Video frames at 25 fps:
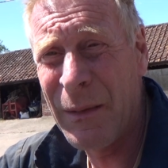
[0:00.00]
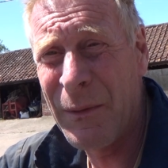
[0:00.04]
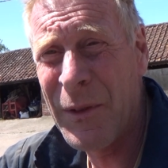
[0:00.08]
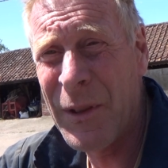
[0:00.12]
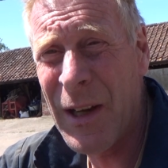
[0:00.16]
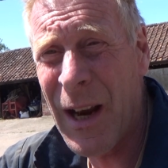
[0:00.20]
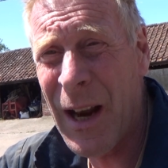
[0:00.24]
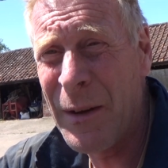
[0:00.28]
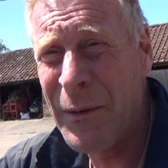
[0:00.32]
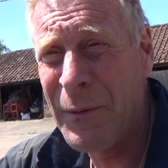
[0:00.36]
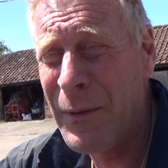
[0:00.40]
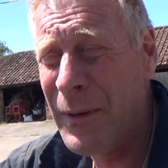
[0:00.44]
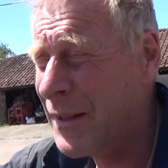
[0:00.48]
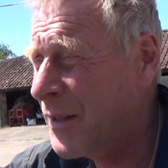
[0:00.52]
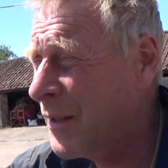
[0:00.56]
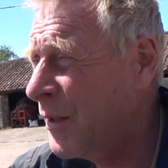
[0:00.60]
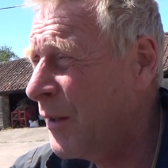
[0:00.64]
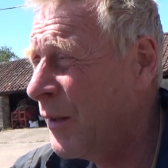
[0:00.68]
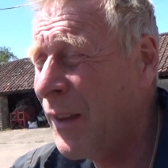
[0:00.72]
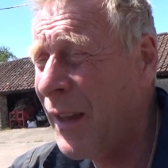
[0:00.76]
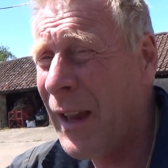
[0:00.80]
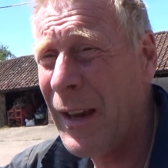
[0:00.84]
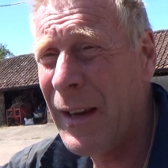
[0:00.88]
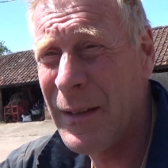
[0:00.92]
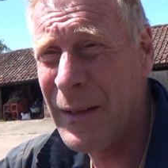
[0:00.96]
of January
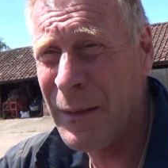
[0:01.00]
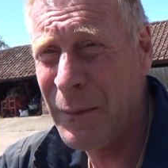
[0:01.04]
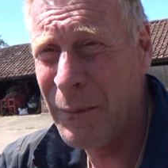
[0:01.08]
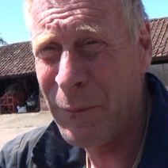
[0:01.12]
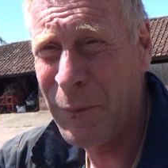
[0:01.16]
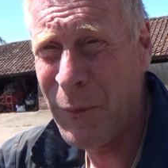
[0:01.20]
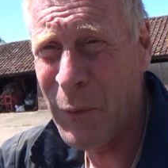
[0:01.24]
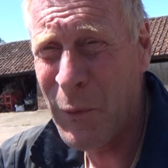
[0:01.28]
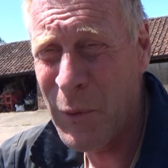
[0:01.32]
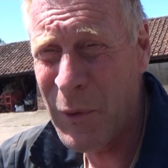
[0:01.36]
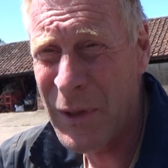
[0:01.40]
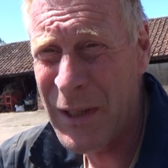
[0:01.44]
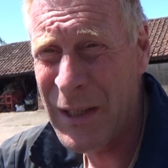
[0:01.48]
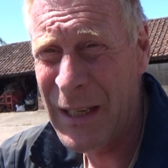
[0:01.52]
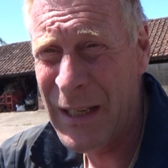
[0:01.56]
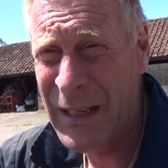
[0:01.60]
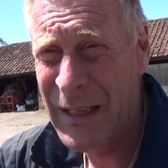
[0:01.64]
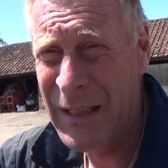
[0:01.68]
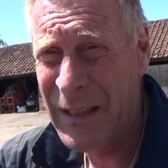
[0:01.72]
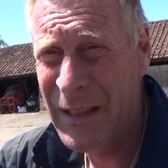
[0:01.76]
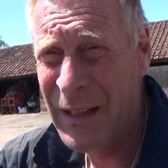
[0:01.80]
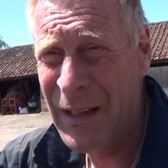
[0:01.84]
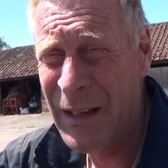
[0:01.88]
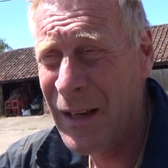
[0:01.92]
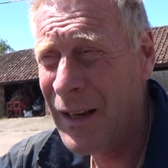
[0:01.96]

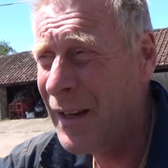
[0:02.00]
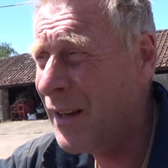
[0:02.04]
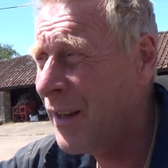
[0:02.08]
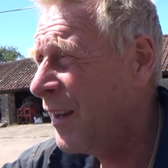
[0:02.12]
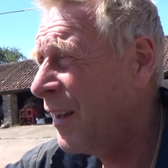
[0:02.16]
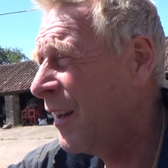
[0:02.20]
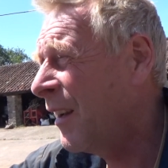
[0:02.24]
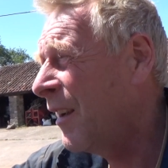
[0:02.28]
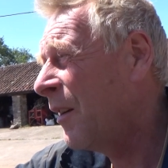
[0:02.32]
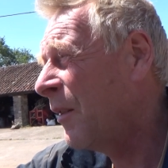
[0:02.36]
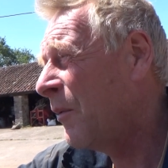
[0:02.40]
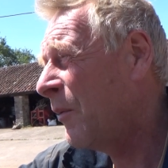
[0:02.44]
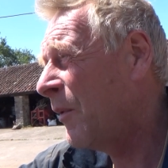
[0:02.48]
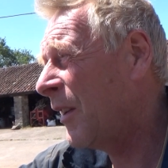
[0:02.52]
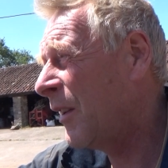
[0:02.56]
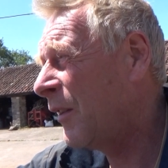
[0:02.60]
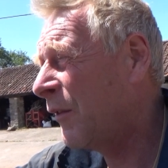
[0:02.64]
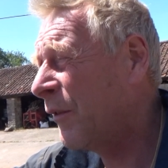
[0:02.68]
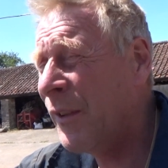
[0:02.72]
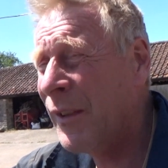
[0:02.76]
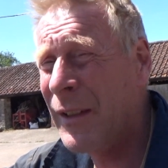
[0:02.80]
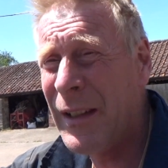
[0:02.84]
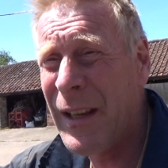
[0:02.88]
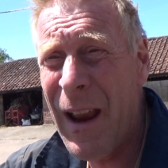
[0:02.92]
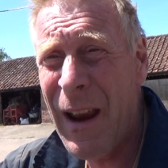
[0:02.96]
2014, which
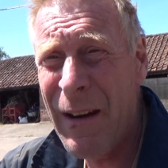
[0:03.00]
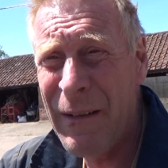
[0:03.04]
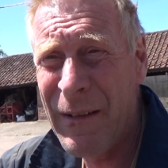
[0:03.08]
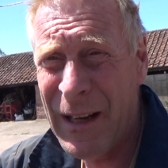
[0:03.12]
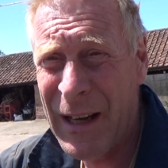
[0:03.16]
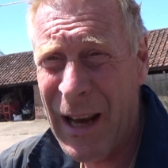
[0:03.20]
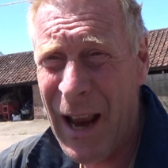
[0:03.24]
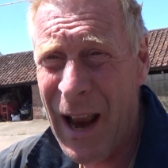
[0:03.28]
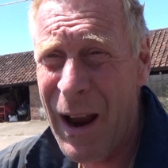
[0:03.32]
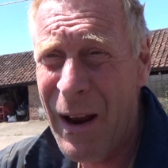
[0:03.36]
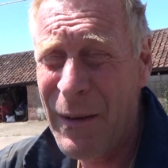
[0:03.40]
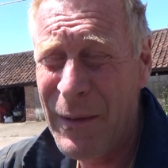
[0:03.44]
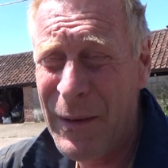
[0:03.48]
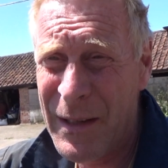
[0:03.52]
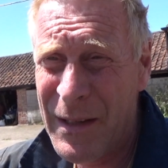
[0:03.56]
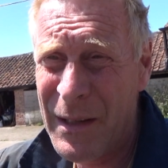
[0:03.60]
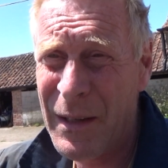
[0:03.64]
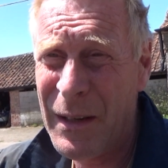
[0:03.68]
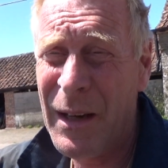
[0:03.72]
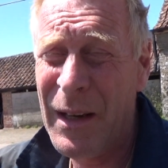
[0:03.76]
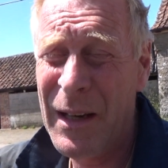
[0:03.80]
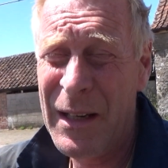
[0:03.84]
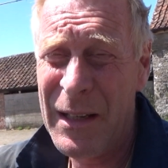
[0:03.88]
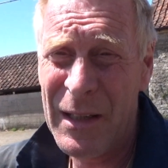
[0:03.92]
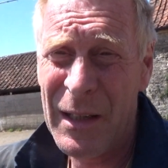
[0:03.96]
for a dairy cow
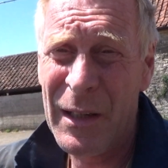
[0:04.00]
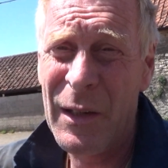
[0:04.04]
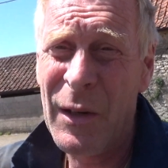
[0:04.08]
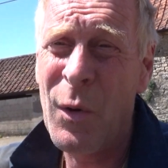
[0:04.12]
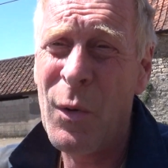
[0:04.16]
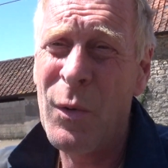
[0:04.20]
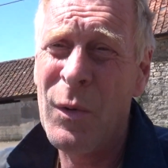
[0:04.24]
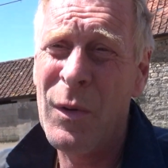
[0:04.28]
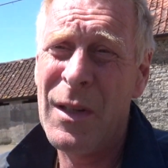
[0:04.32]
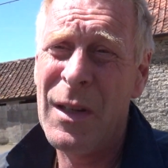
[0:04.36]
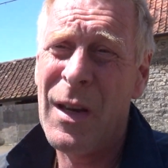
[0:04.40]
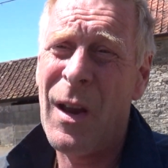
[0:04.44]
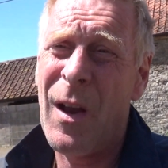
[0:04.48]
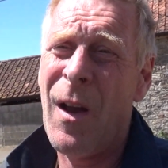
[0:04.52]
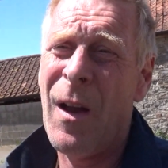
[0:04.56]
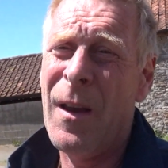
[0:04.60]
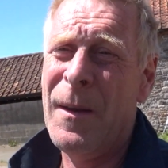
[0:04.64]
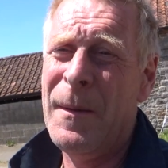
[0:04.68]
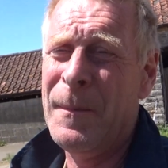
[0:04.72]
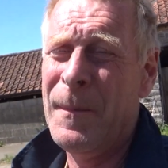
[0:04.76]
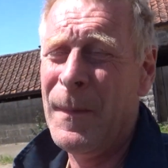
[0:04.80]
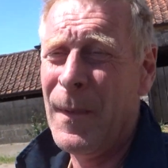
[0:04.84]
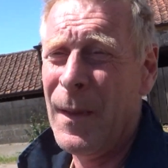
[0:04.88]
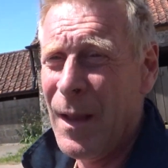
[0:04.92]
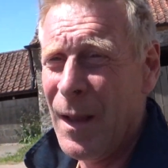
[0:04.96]
is a long
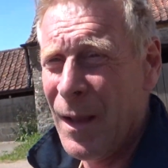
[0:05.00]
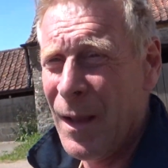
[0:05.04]
time.